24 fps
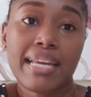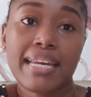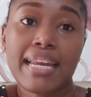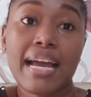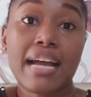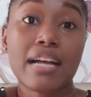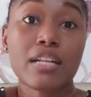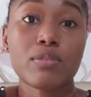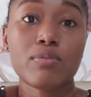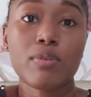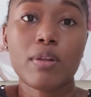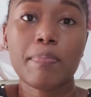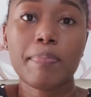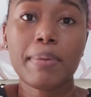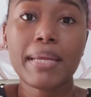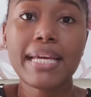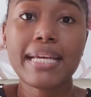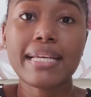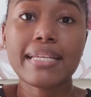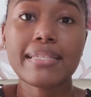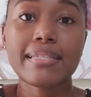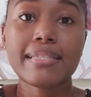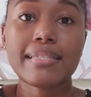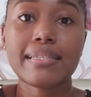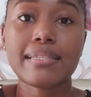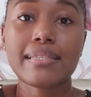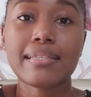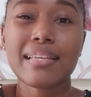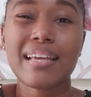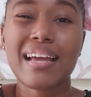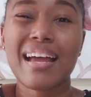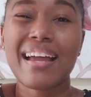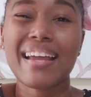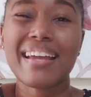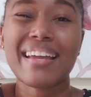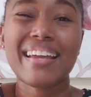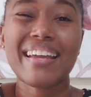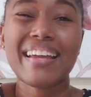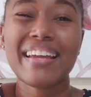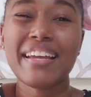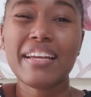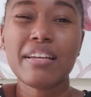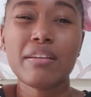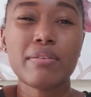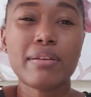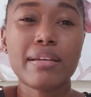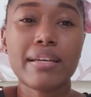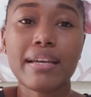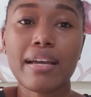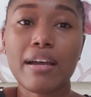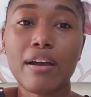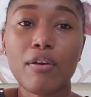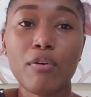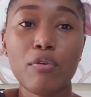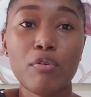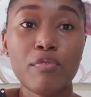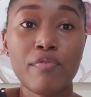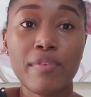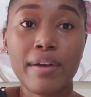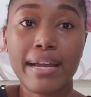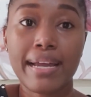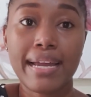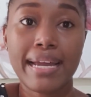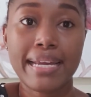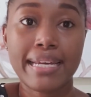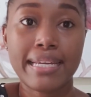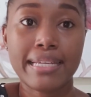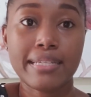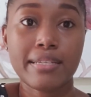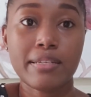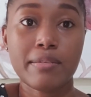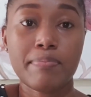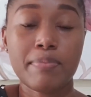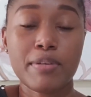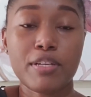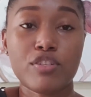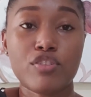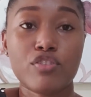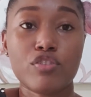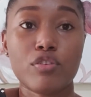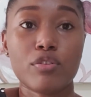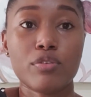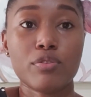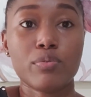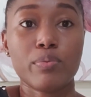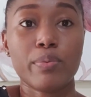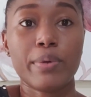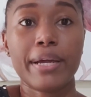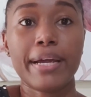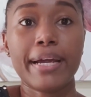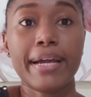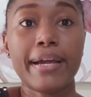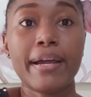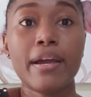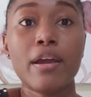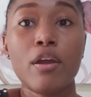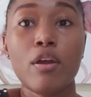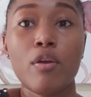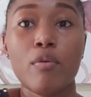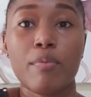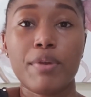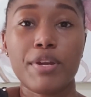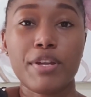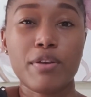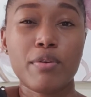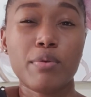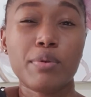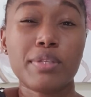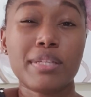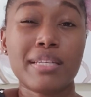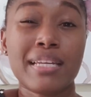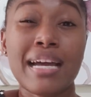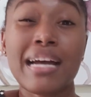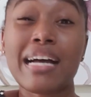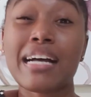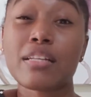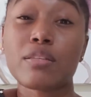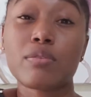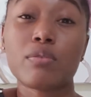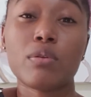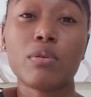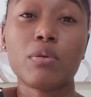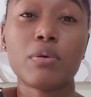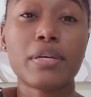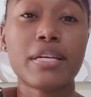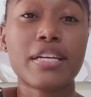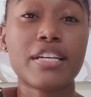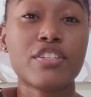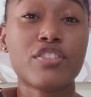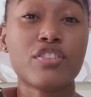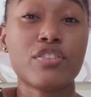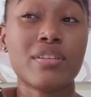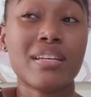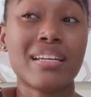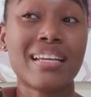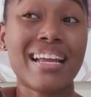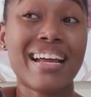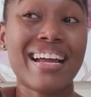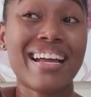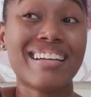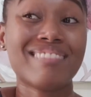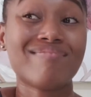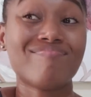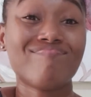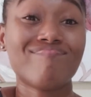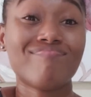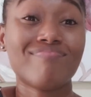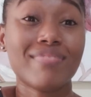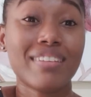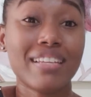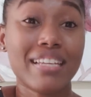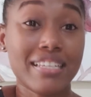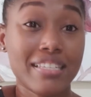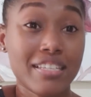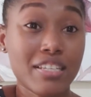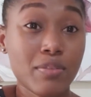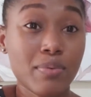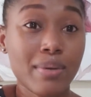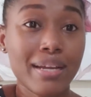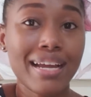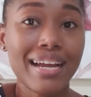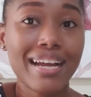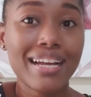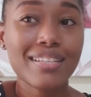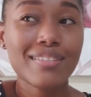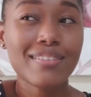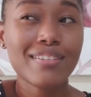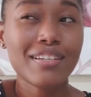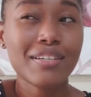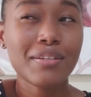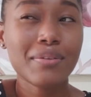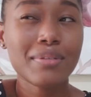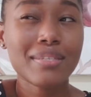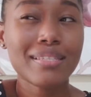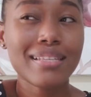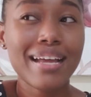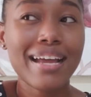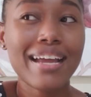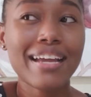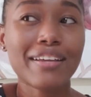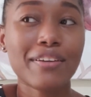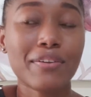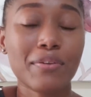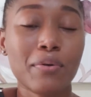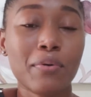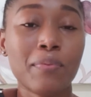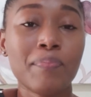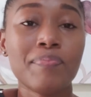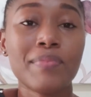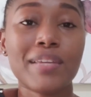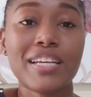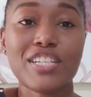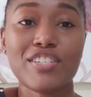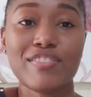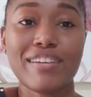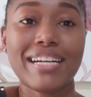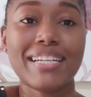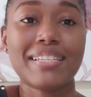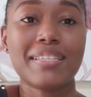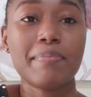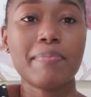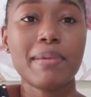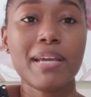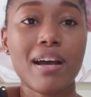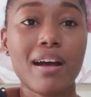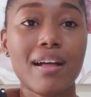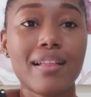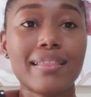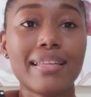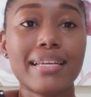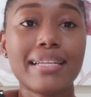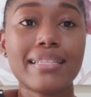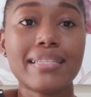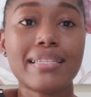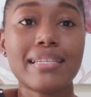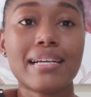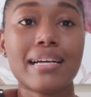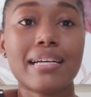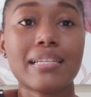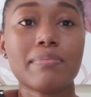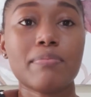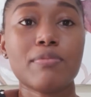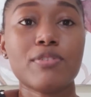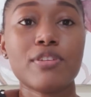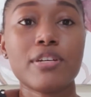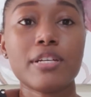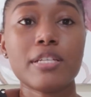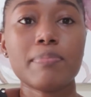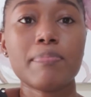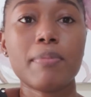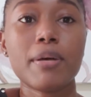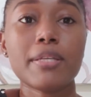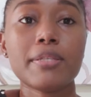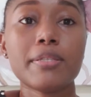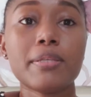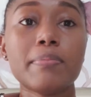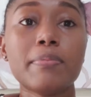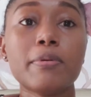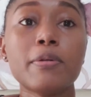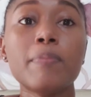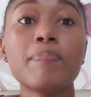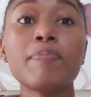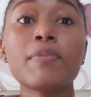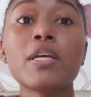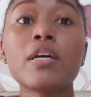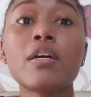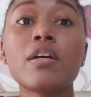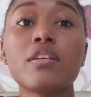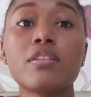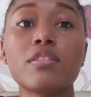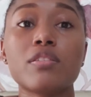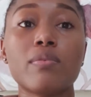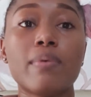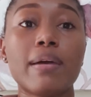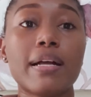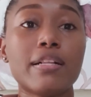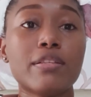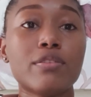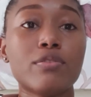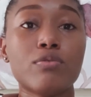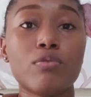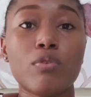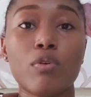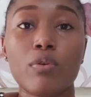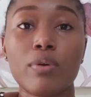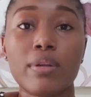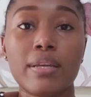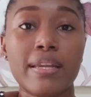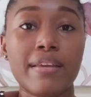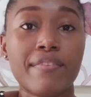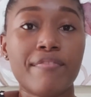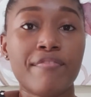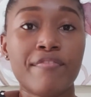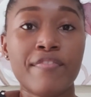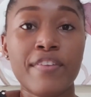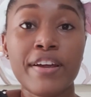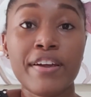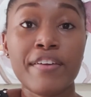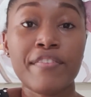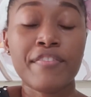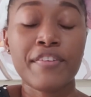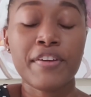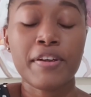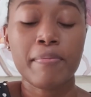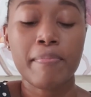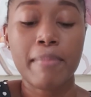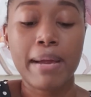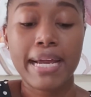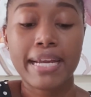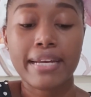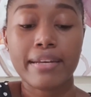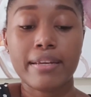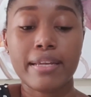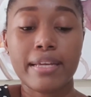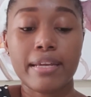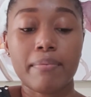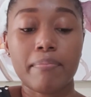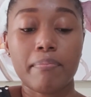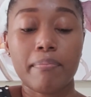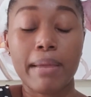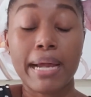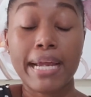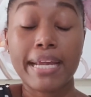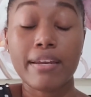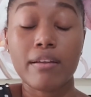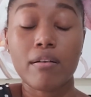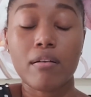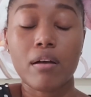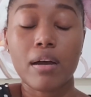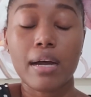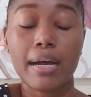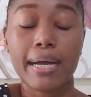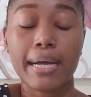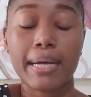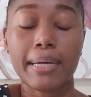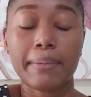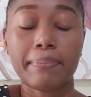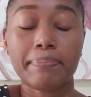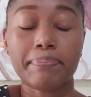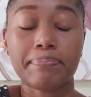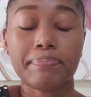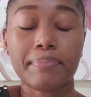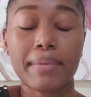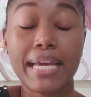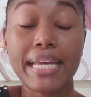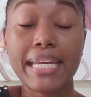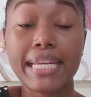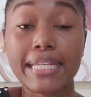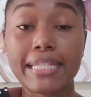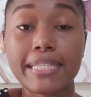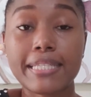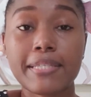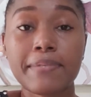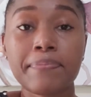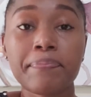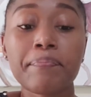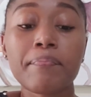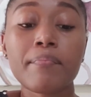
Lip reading: actual place. I hate looking at over edited pictures where when you go to the actual location you're like, this is what it actually looks like. No, I try to be authentic as much as possible, so I'll do only very minor edits.